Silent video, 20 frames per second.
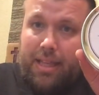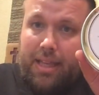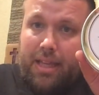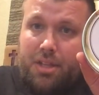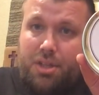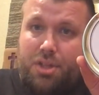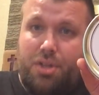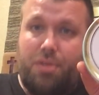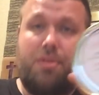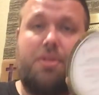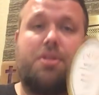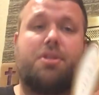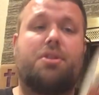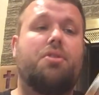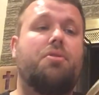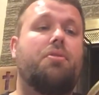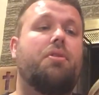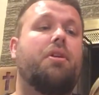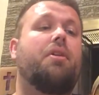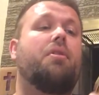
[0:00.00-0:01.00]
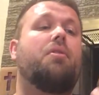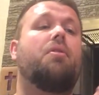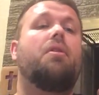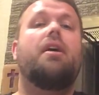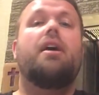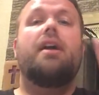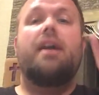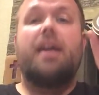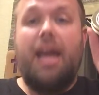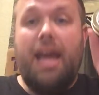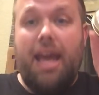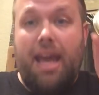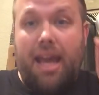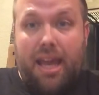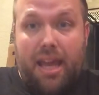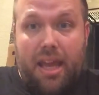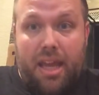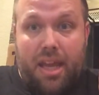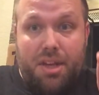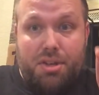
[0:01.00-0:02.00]
Get your Escudo.
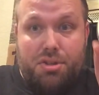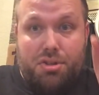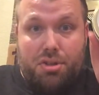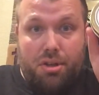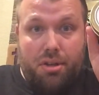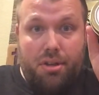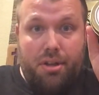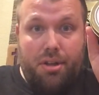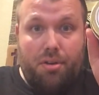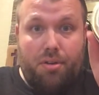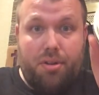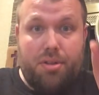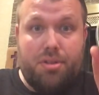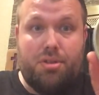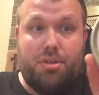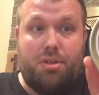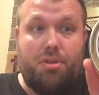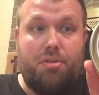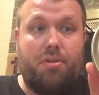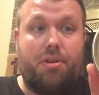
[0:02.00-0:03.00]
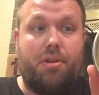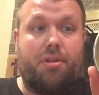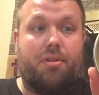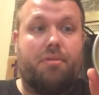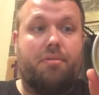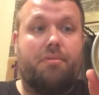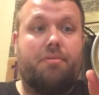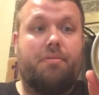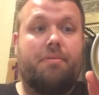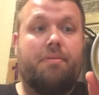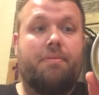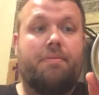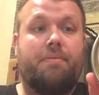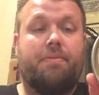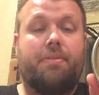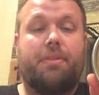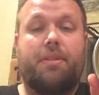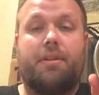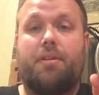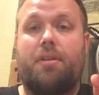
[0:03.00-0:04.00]
Age your Escudo.
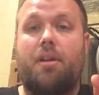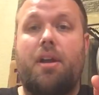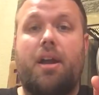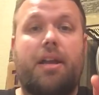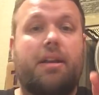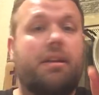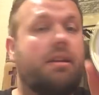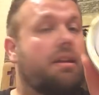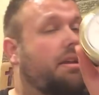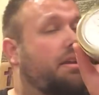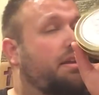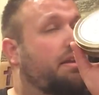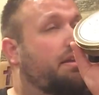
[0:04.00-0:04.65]
All right?